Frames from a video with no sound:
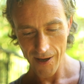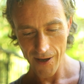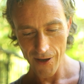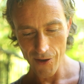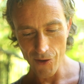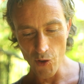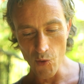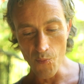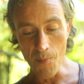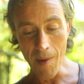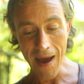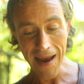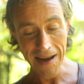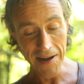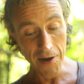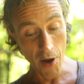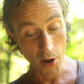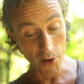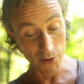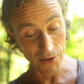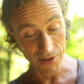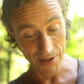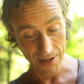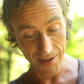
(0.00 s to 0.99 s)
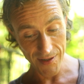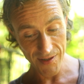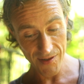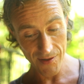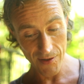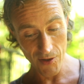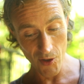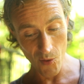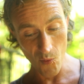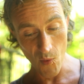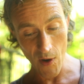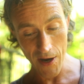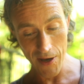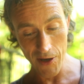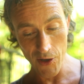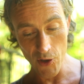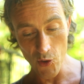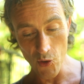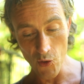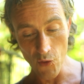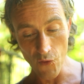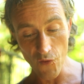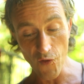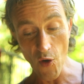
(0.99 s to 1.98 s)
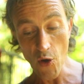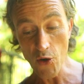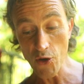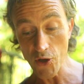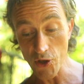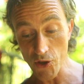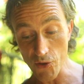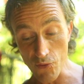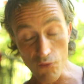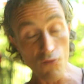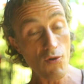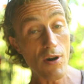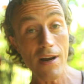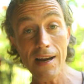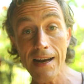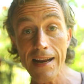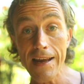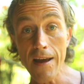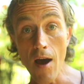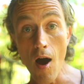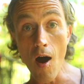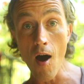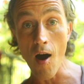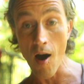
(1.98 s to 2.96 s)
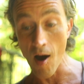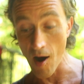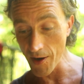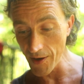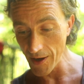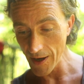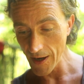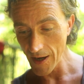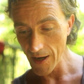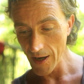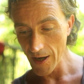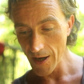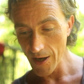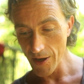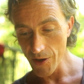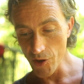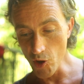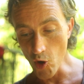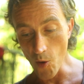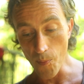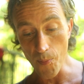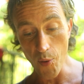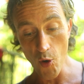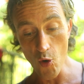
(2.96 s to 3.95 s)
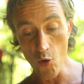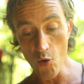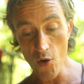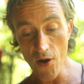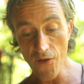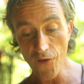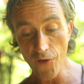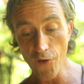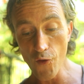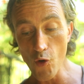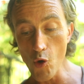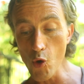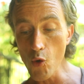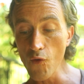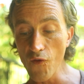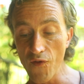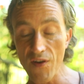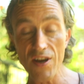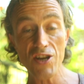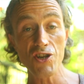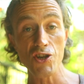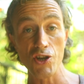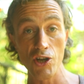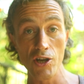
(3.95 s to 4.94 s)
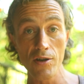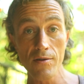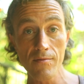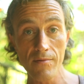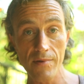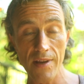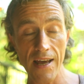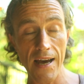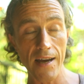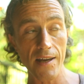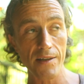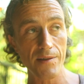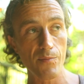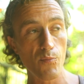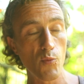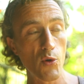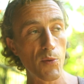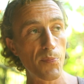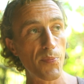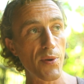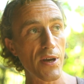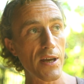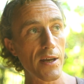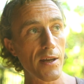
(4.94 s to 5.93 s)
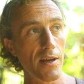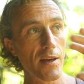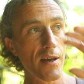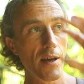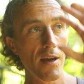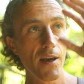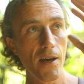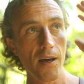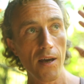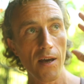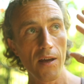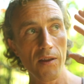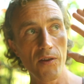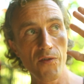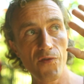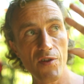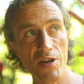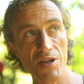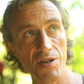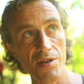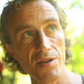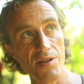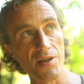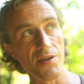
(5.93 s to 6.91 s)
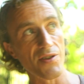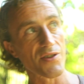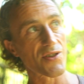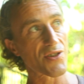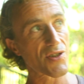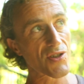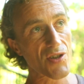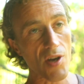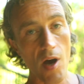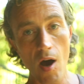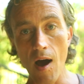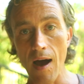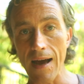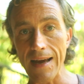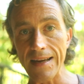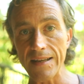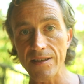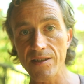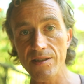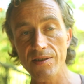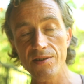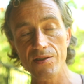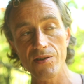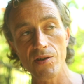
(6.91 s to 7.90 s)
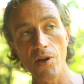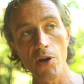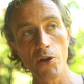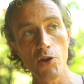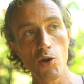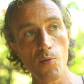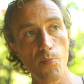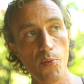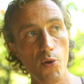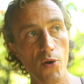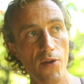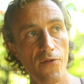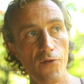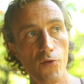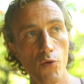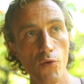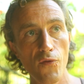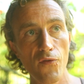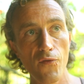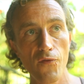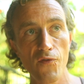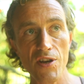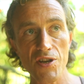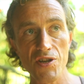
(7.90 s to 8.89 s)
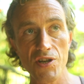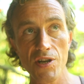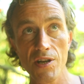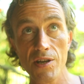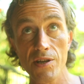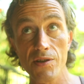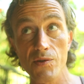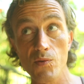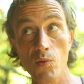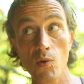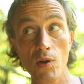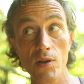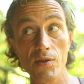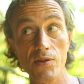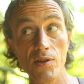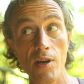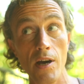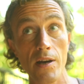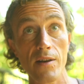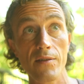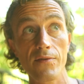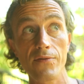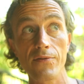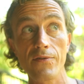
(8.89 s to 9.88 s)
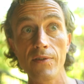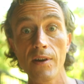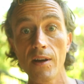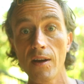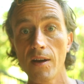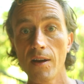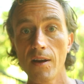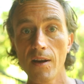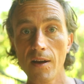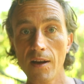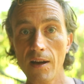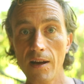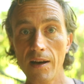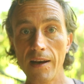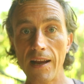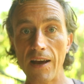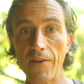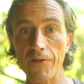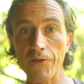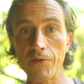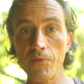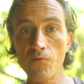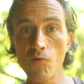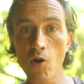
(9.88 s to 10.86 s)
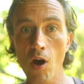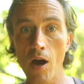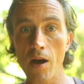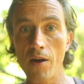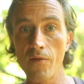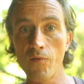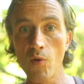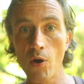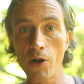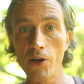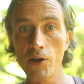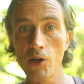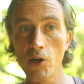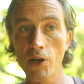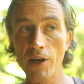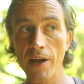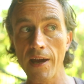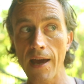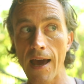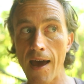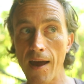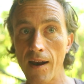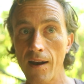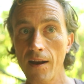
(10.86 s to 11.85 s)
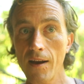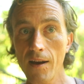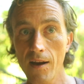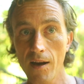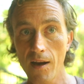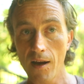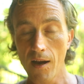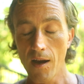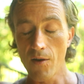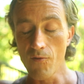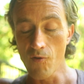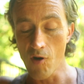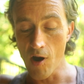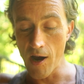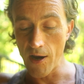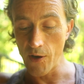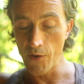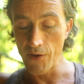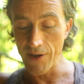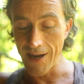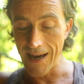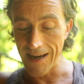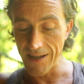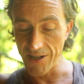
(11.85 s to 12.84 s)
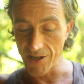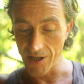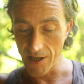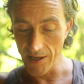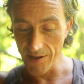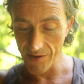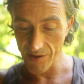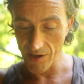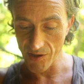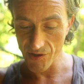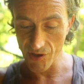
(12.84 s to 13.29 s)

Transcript: You may notice that when you focus really hard, your peripheral vision, that would be the vision to the sides, so your peripheral vision is what's kind of left and right of what you're looking at, right on the edges.